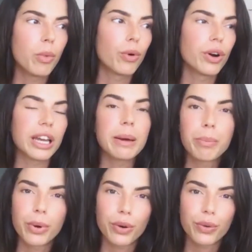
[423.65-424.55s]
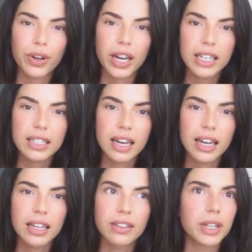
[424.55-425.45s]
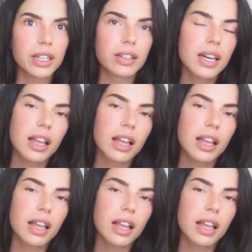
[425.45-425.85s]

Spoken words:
more imperfect and that